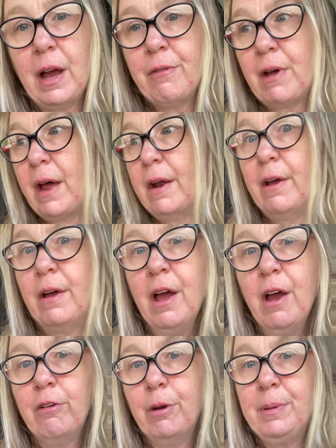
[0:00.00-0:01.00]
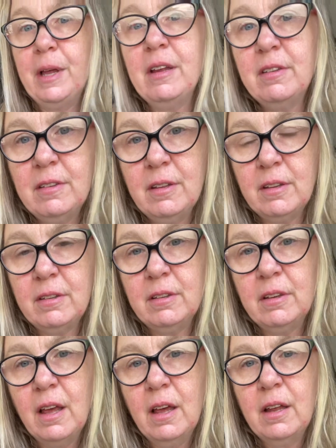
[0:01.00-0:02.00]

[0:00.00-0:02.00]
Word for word: I've got to replace this